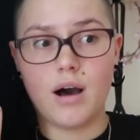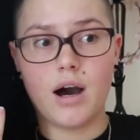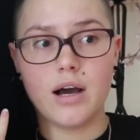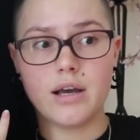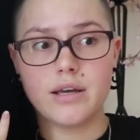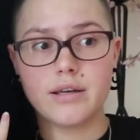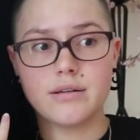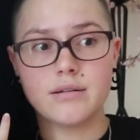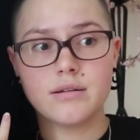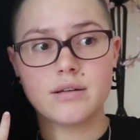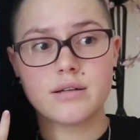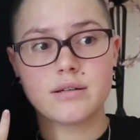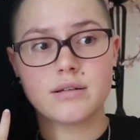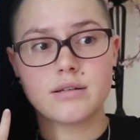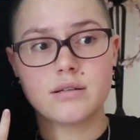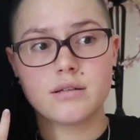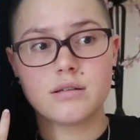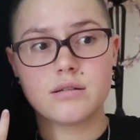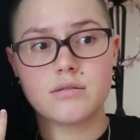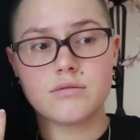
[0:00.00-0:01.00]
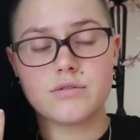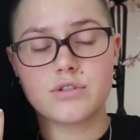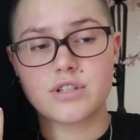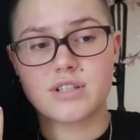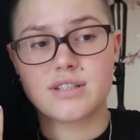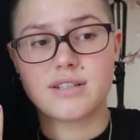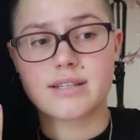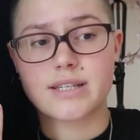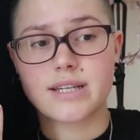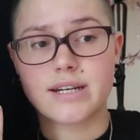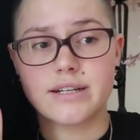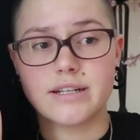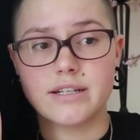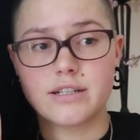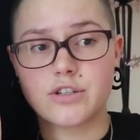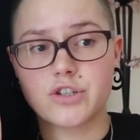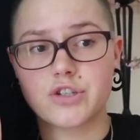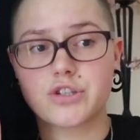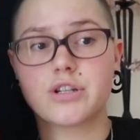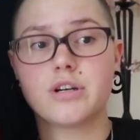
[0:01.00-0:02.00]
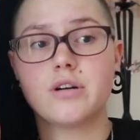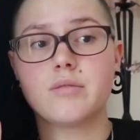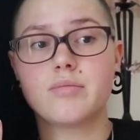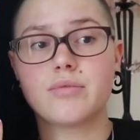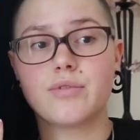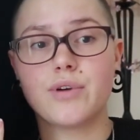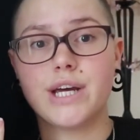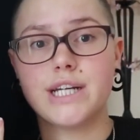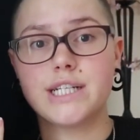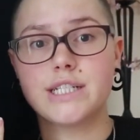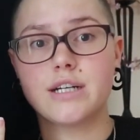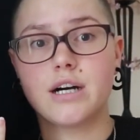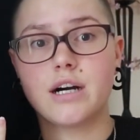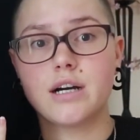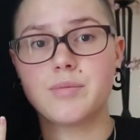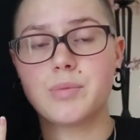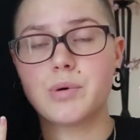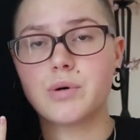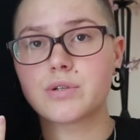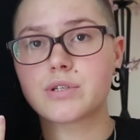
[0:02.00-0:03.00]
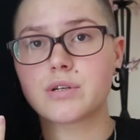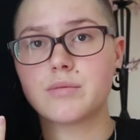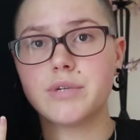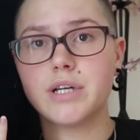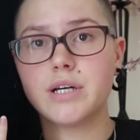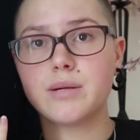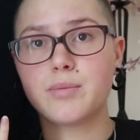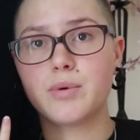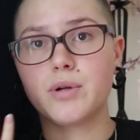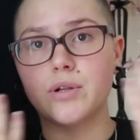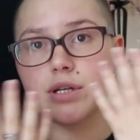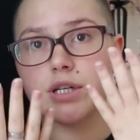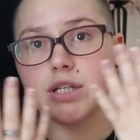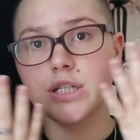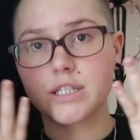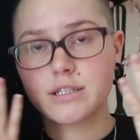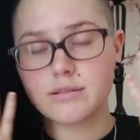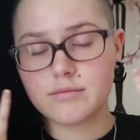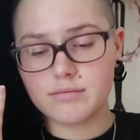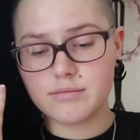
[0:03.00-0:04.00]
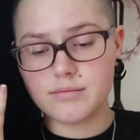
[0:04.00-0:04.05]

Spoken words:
I just decided to stop and I bought some nail polish